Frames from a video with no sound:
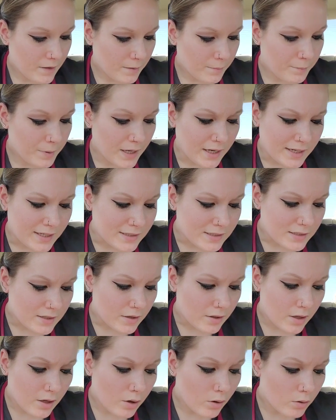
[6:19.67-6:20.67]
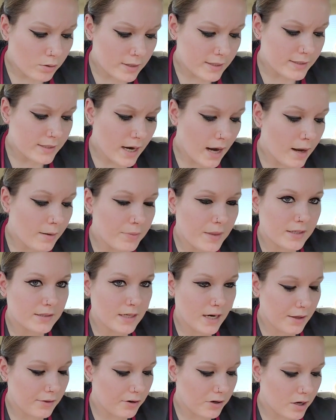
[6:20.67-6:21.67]
But it's the only time that
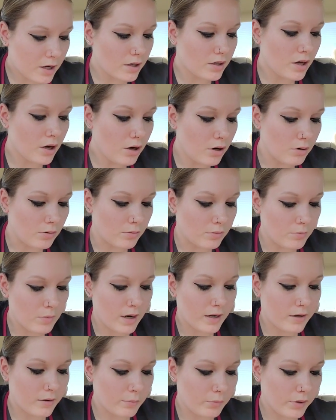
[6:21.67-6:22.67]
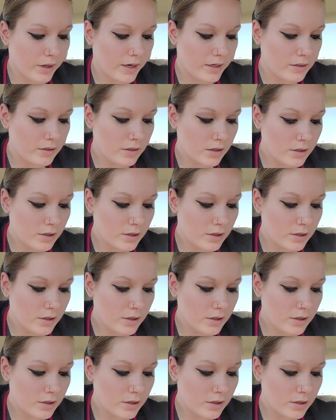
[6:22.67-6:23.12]
Tyler can go, Mike complained.